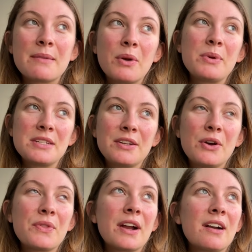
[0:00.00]
But we did go
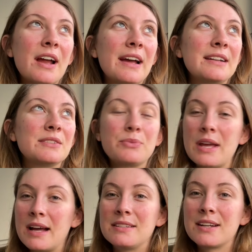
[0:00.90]
there, and we
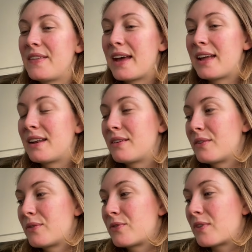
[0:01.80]
had dinner. And then
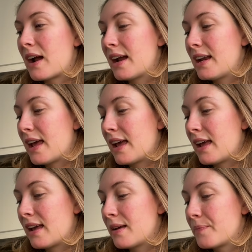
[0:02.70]

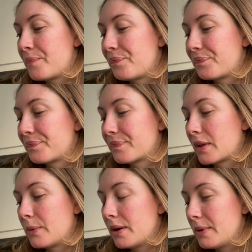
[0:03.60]
Friday,
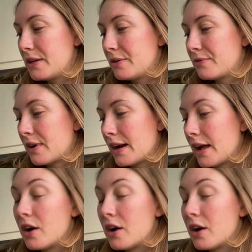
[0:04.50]
what did we do Friday?